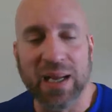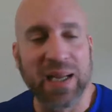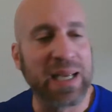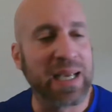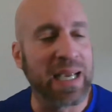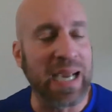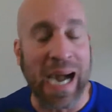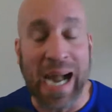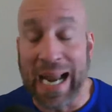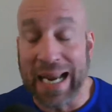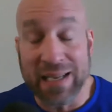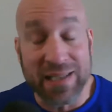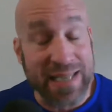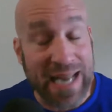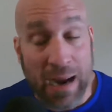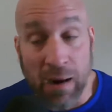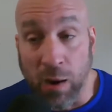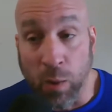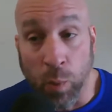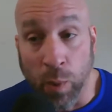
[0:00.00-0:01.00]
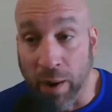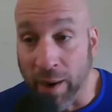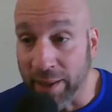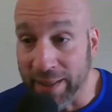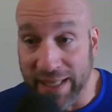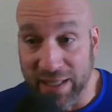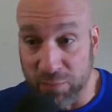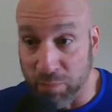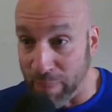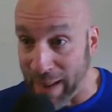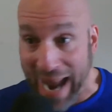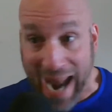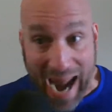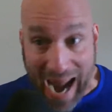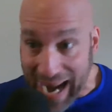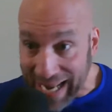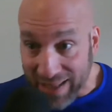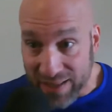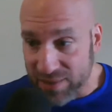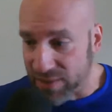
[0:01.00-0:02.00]
Guys now are wearing these
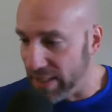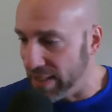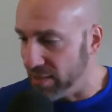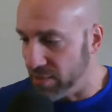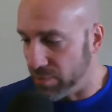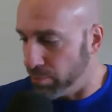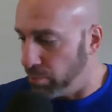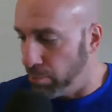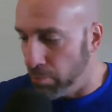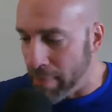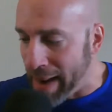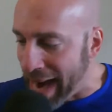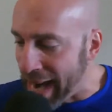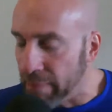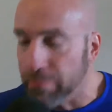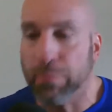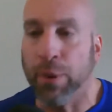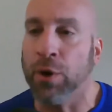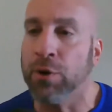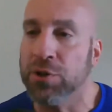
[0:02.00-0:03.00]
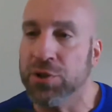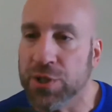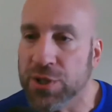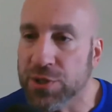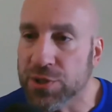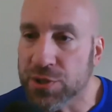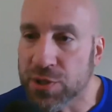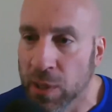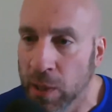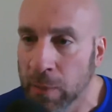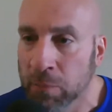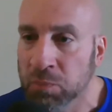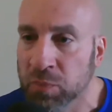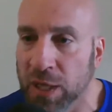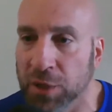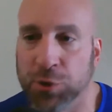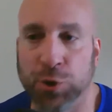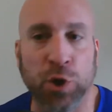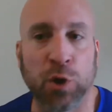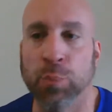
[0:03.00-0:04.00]
bags, these man purses
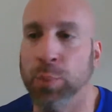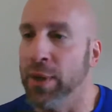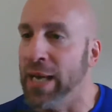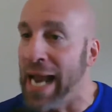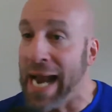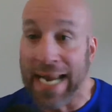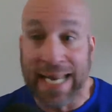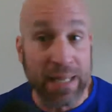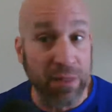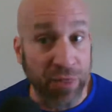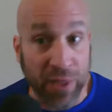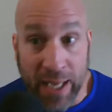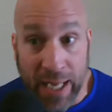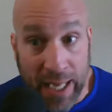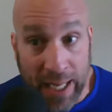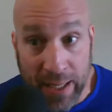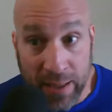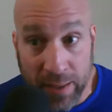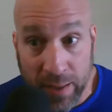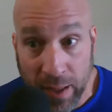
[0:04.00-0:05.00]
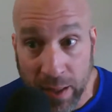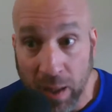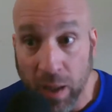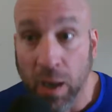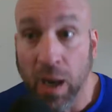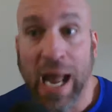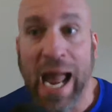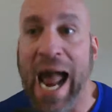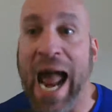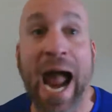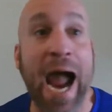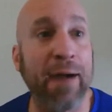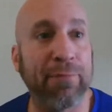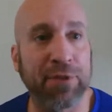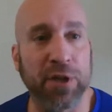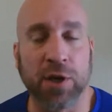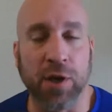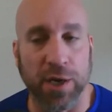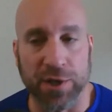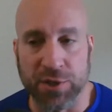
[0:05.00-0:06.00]
that you can put anything in. Half the
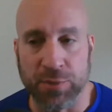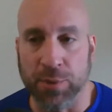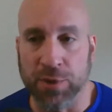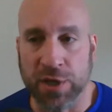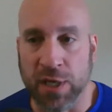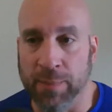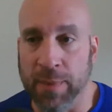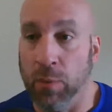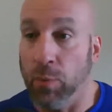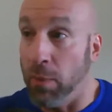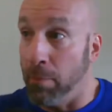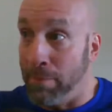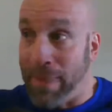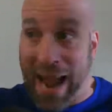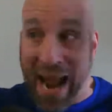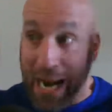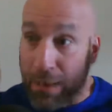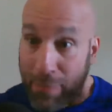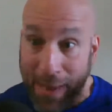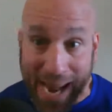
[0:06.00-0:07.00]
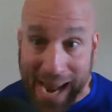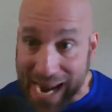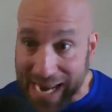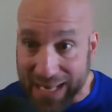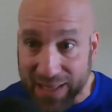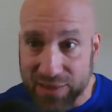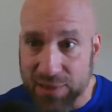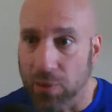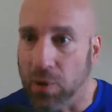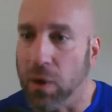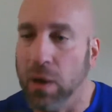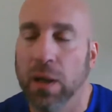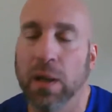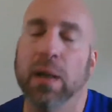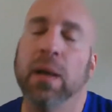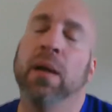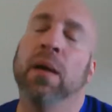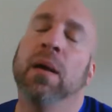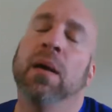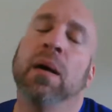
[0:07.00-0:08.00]
customers come in with backpacks and all.
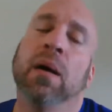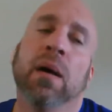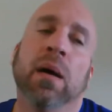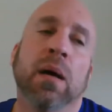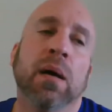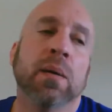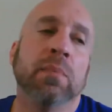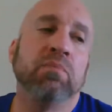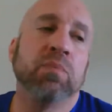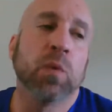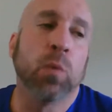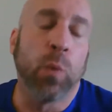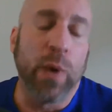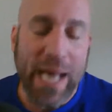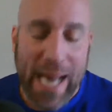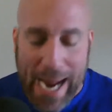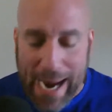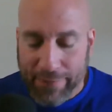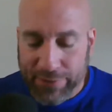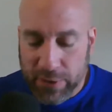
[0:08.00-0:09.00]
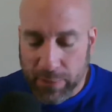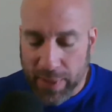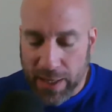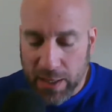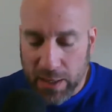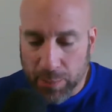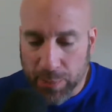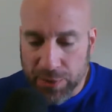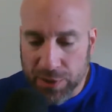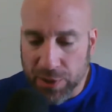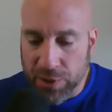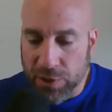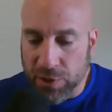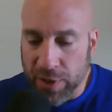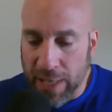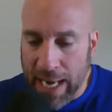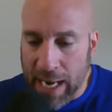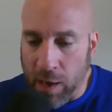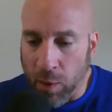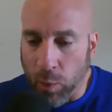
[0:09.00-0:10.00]
We have to be in a position
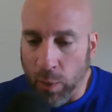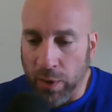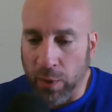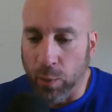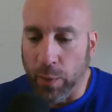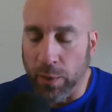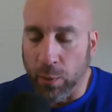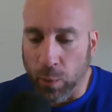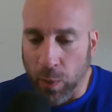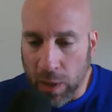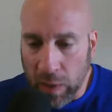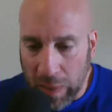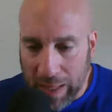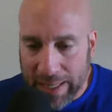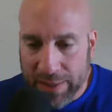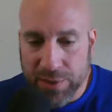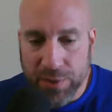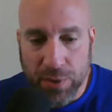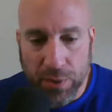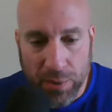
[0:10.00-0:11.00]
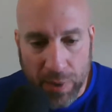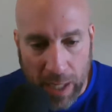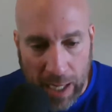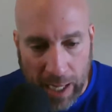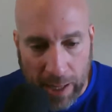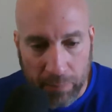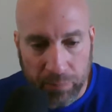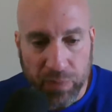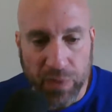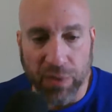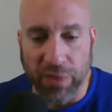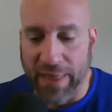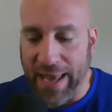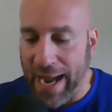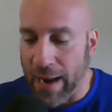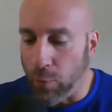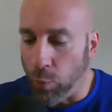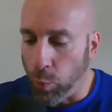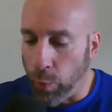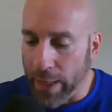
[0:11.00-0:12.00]
now, whether we realize it or not,
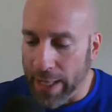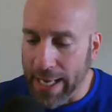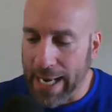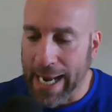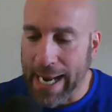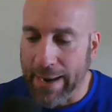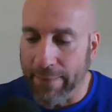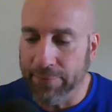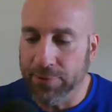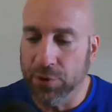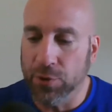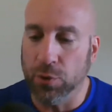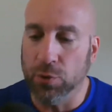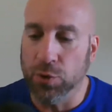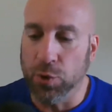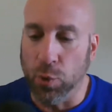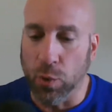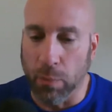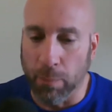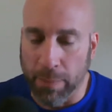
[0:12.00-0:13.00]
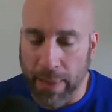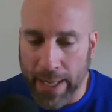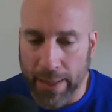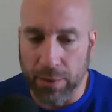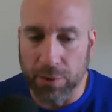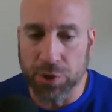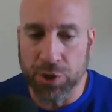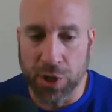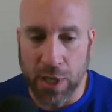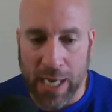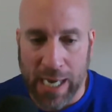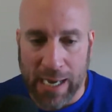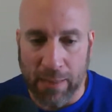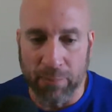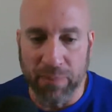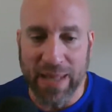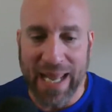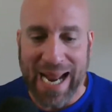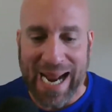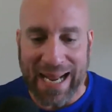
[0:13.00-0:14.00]
that we have to do a better
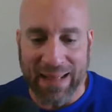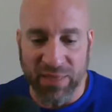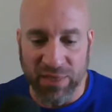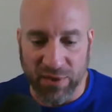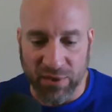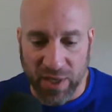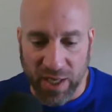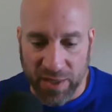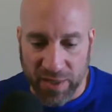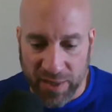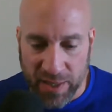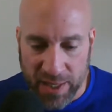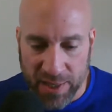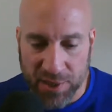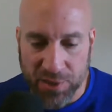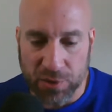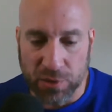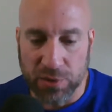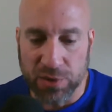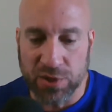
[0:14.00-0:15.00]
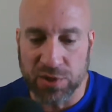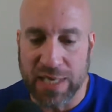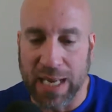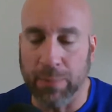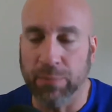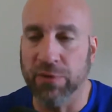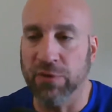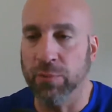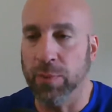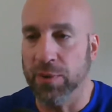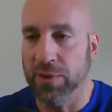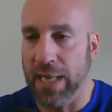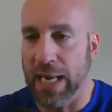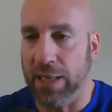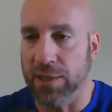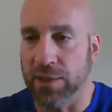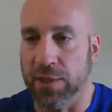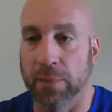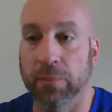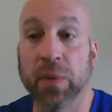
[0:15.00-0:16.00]
job at the initial step of
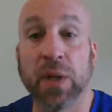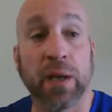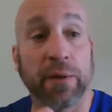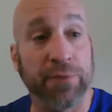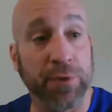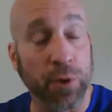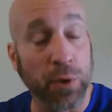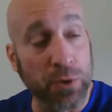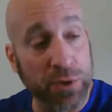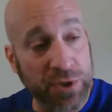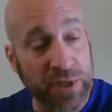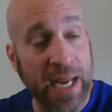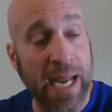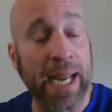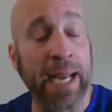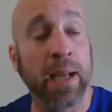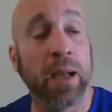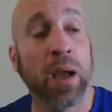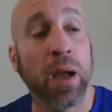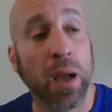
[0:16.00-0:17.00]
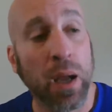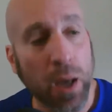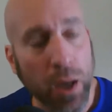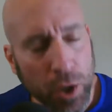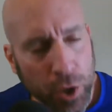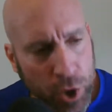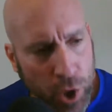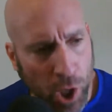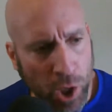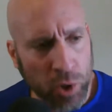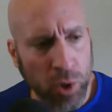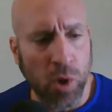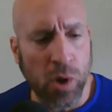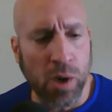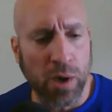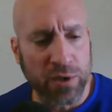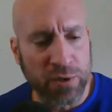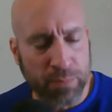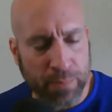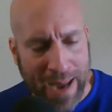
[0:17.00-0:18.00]
protection. If you're saying gun
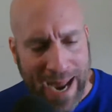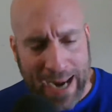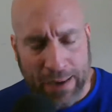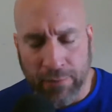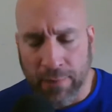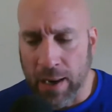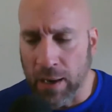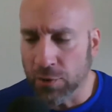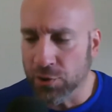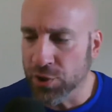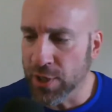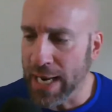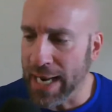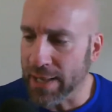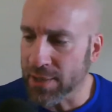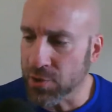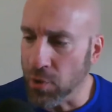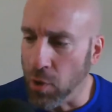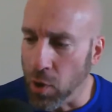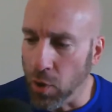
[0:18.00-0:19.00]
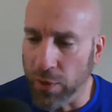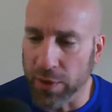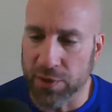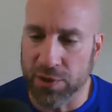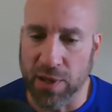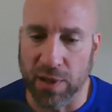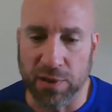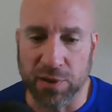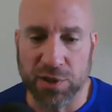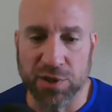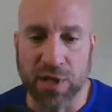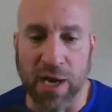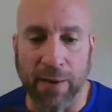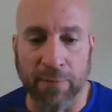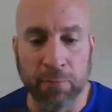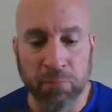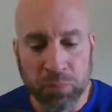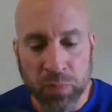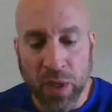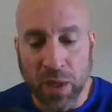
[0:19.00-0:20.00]
laws, background checks, all this other
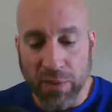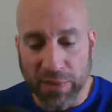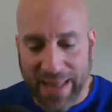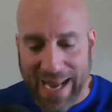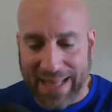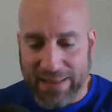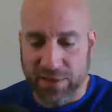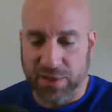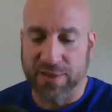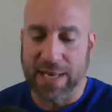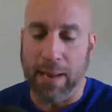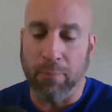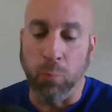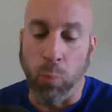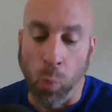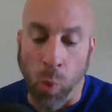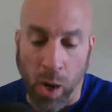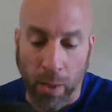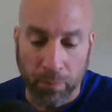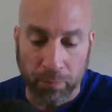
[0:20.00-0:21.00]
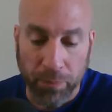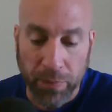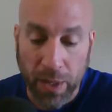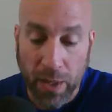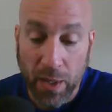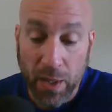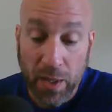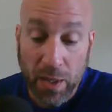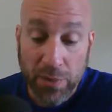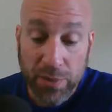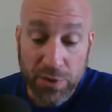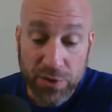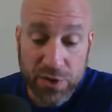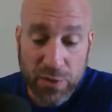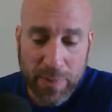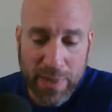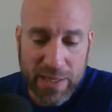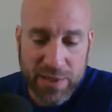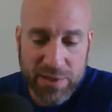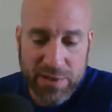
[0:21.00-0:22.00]
stuff, that's step one. There
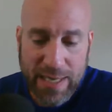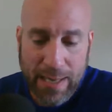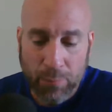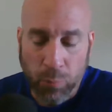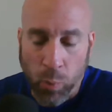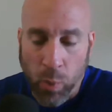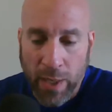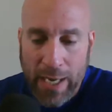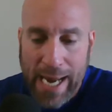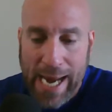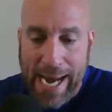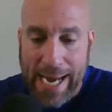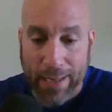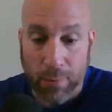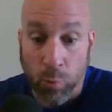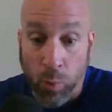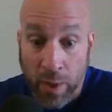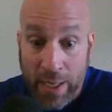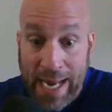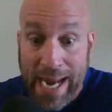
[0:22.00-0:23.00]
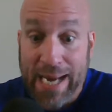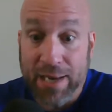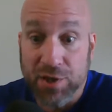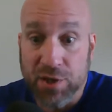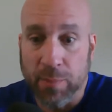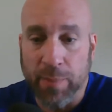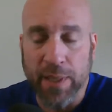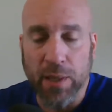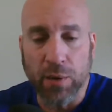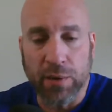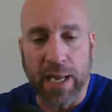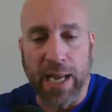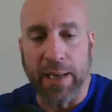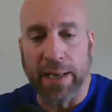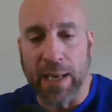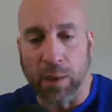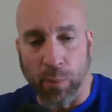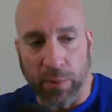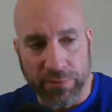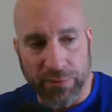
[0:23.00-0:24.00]
should be a step 1A. 1A should be, okay,
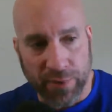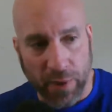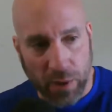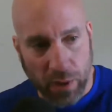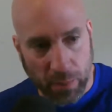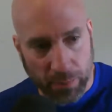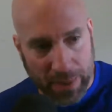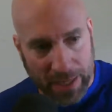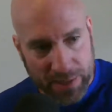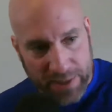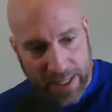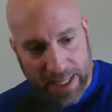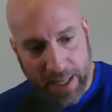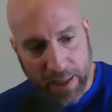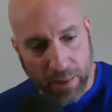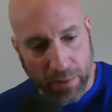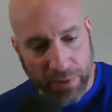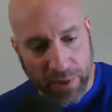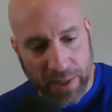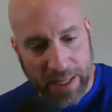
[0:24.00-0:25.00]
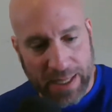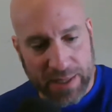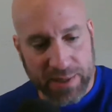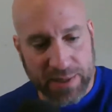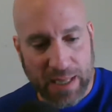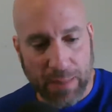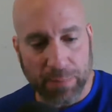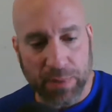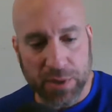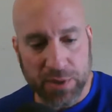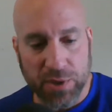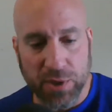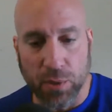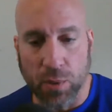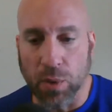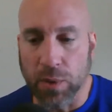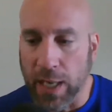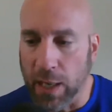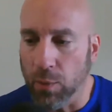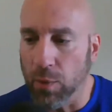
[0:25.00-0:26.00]
now we've done our best here. The next step is to,
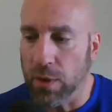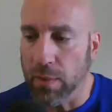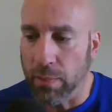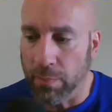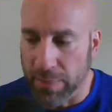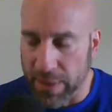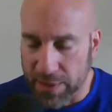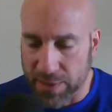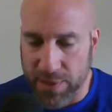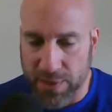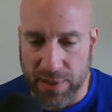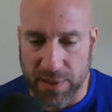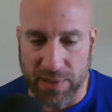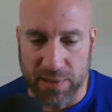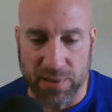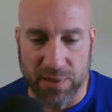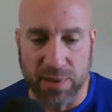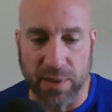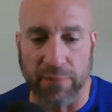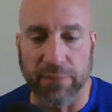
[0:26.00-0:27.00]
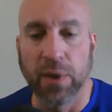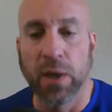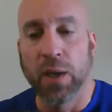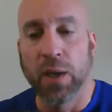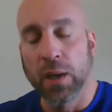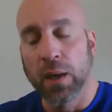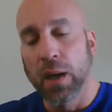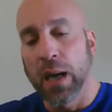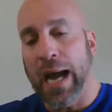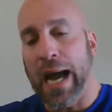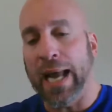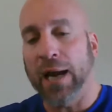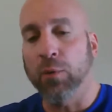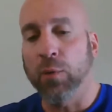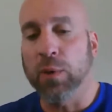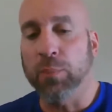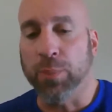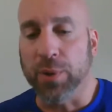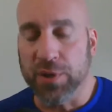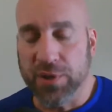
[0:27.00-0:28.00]
okay, what about businesses and stuff? How do
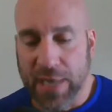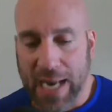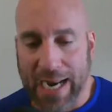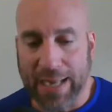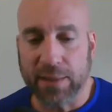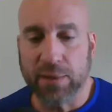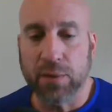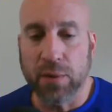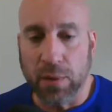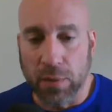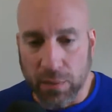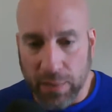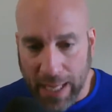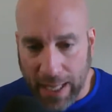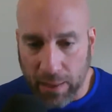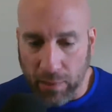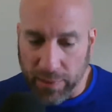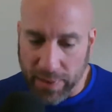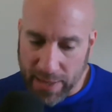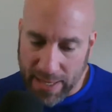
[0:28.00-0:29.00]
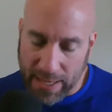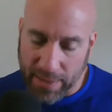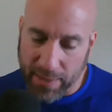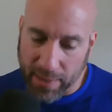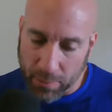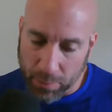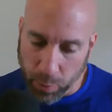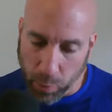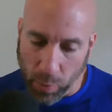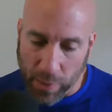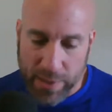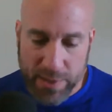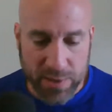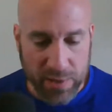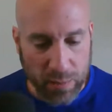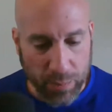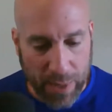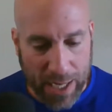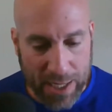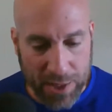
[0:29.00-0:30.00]
we protect not only, again, the employees and
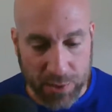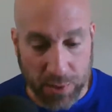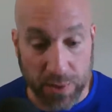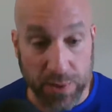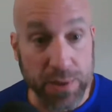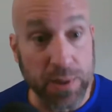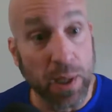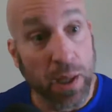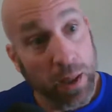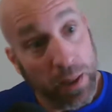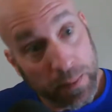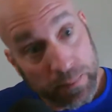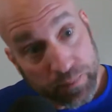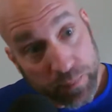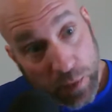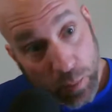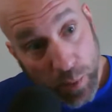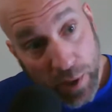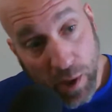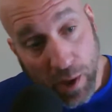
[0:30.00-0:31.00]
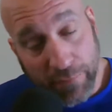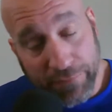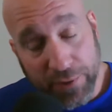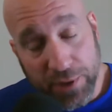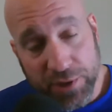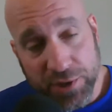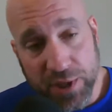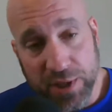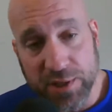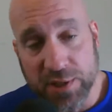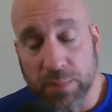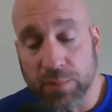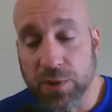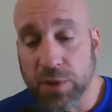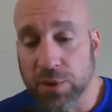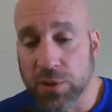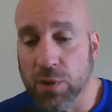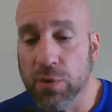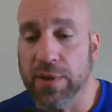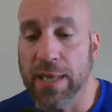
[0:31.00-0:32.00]
the patrons? We offer a system to
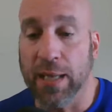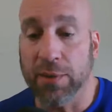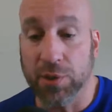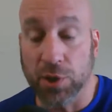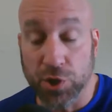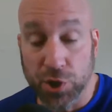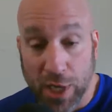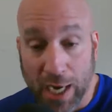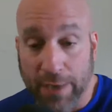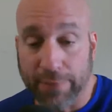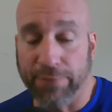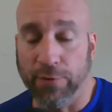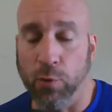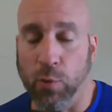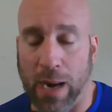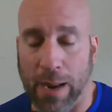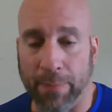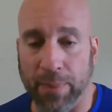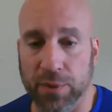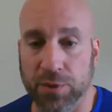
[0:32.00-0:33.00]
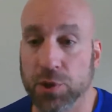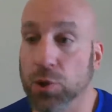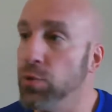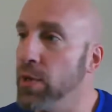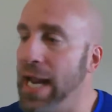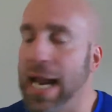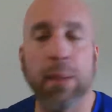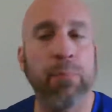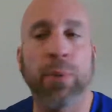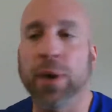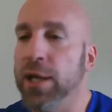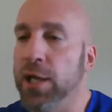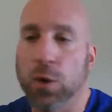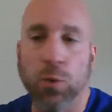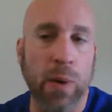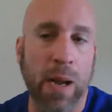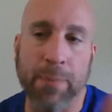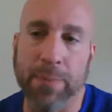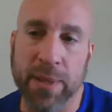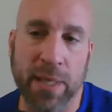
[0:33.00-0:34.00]
do that, to check for weapons. You can't bring your
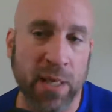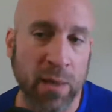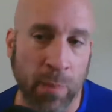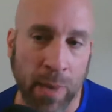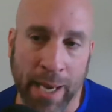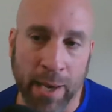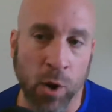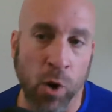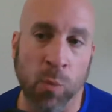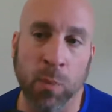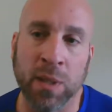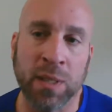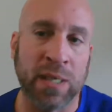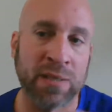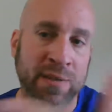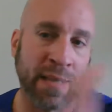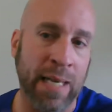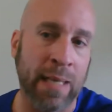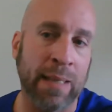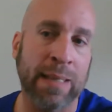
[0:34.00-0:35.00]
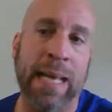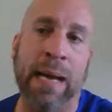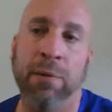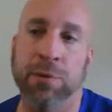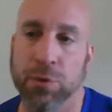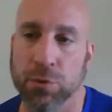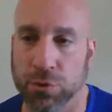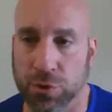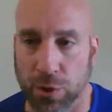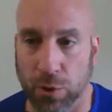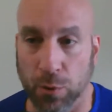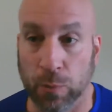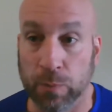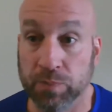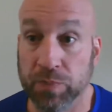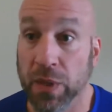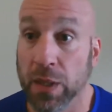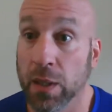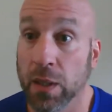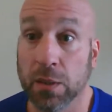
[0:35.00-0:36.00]
weapon into my home unless I allow you to.
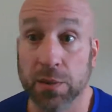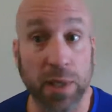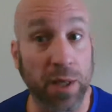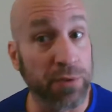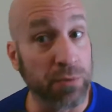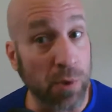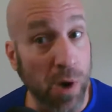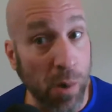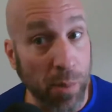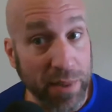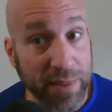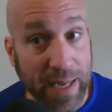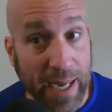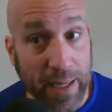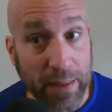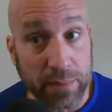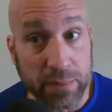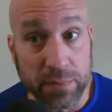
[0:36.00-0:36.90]
Nothing wrong with that.